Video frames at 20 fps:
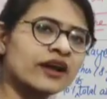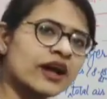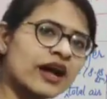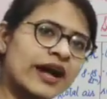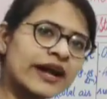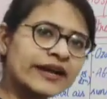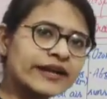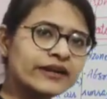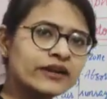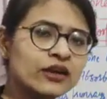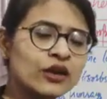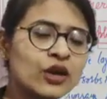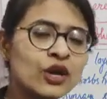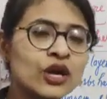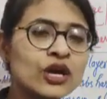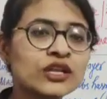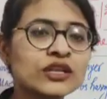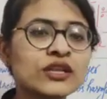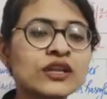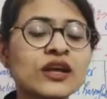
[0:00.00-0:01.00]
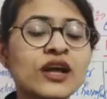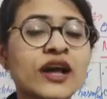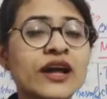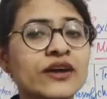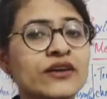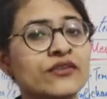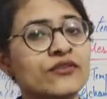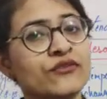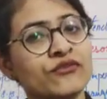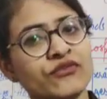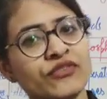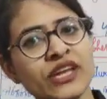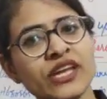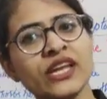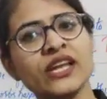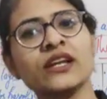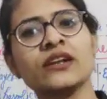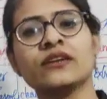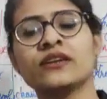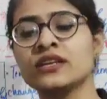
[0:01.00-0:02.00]
height. Now,
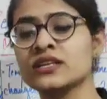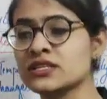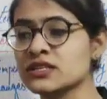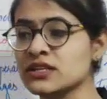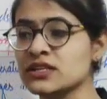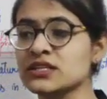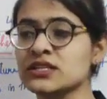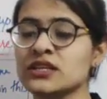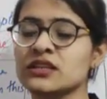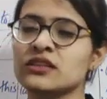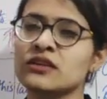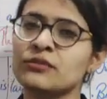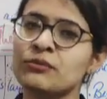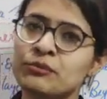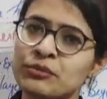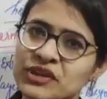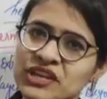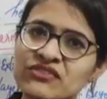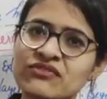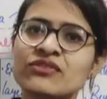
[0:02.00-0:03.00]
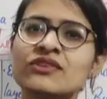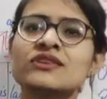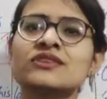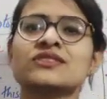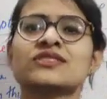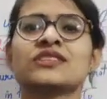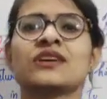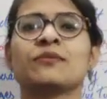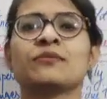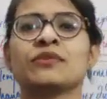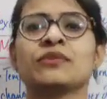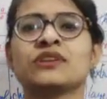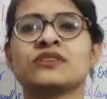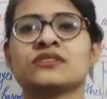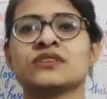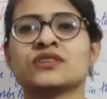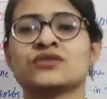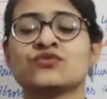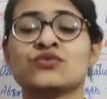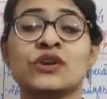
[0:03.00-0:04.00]
we discussed in the previous chapters
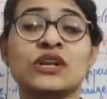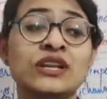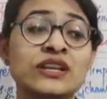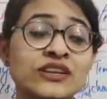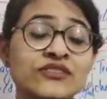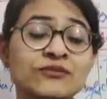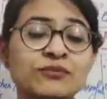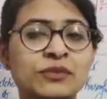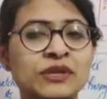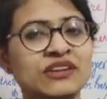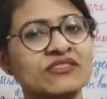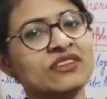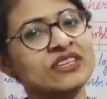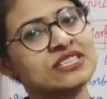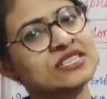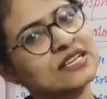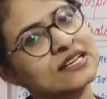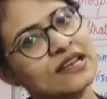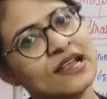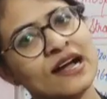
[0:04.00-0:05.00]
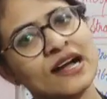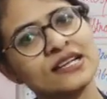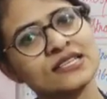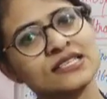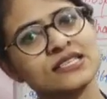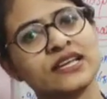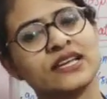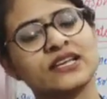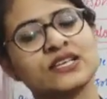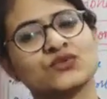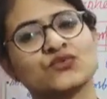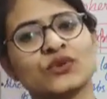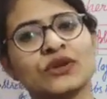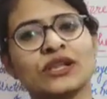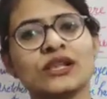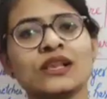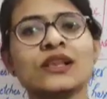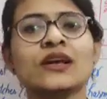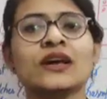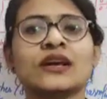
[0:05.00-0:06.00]
as well, in previous class as
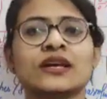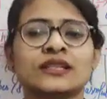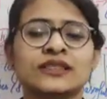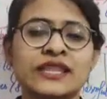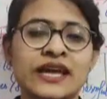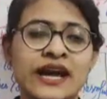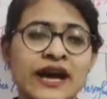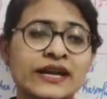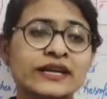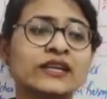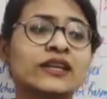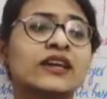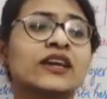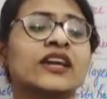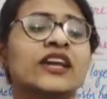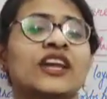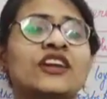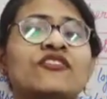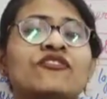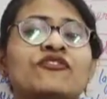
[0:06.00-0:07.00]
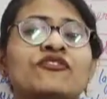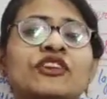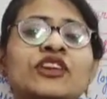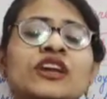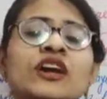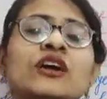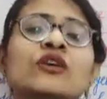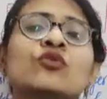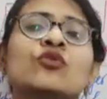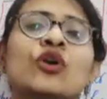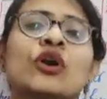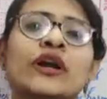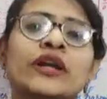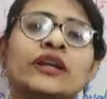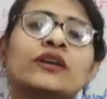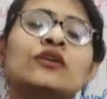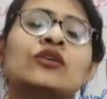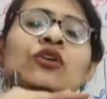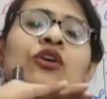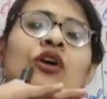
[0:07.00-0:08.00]
well, that if we are
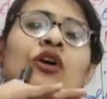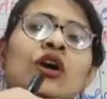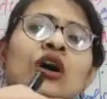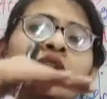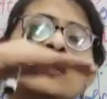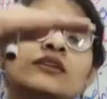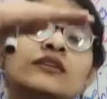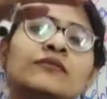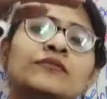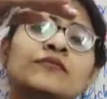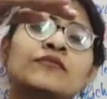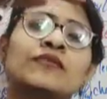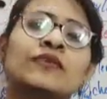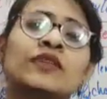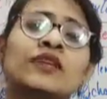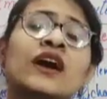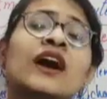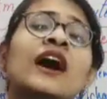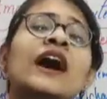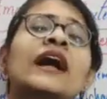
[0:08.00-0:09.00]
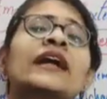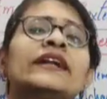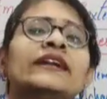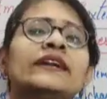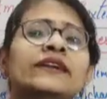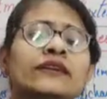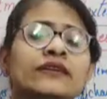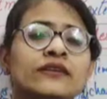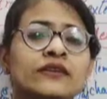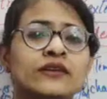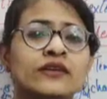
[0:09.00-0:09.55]
going on height,